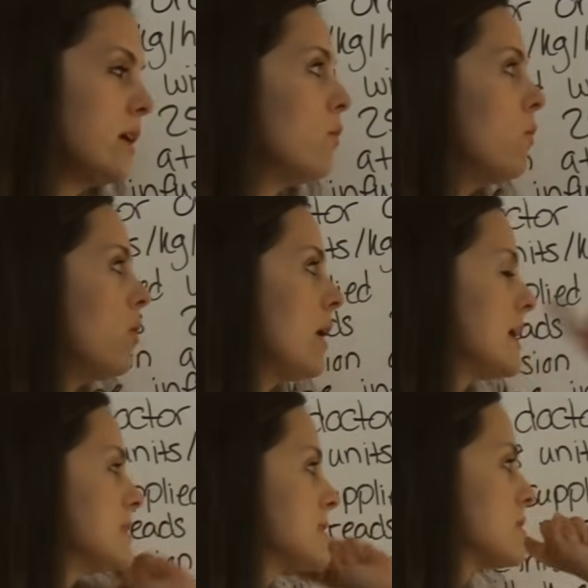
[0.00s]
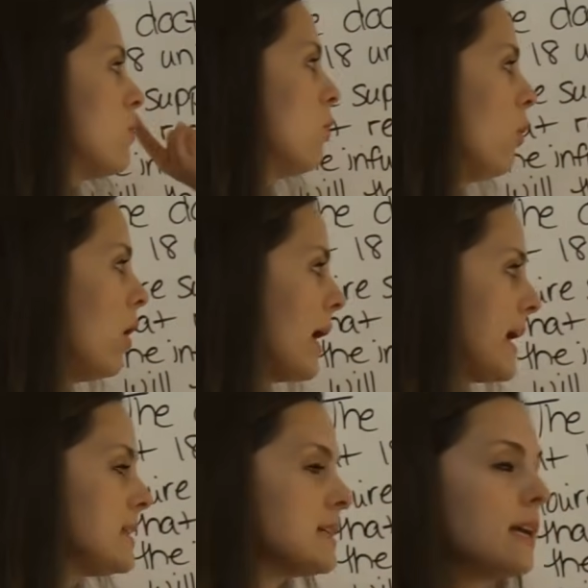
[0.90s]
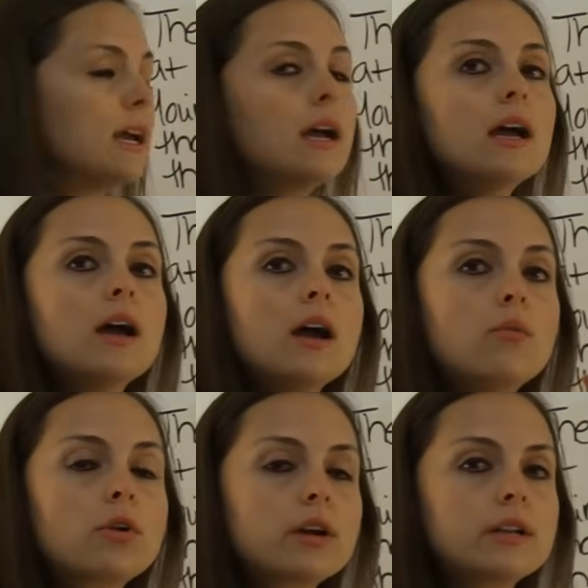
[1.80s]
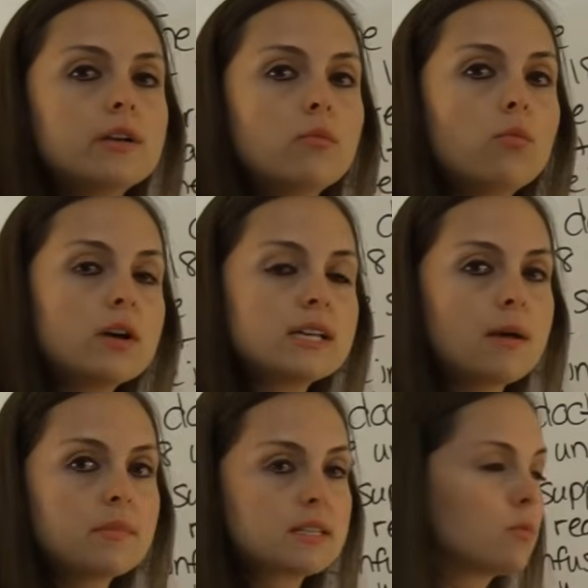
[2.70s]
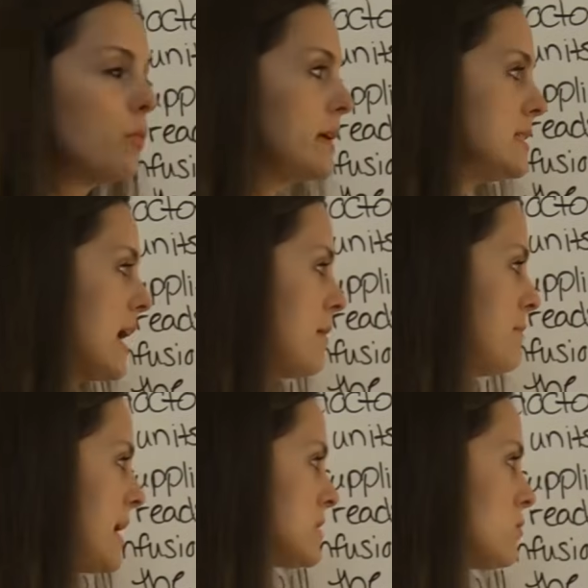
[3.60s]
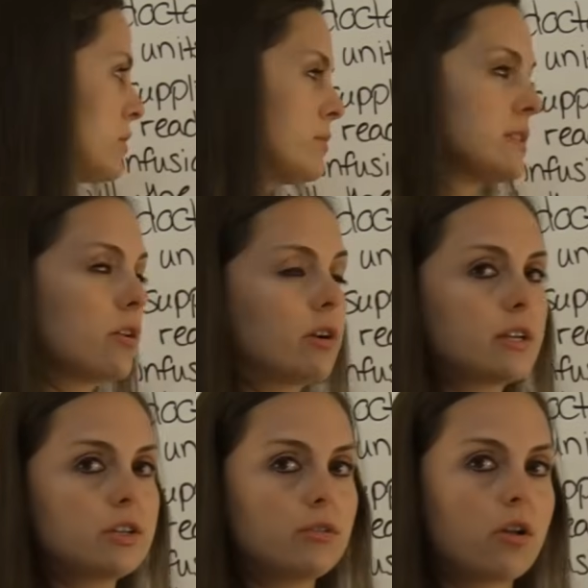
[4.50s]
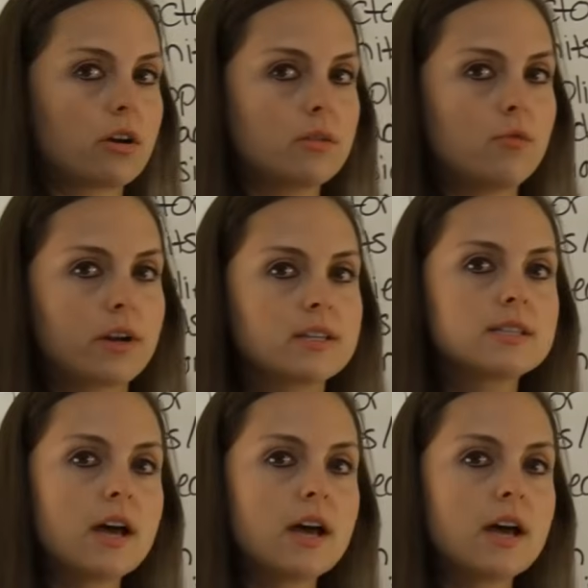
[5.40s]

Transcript: It wants what we're gonna, what time this will be done based on when we started at two o'clock in the morning.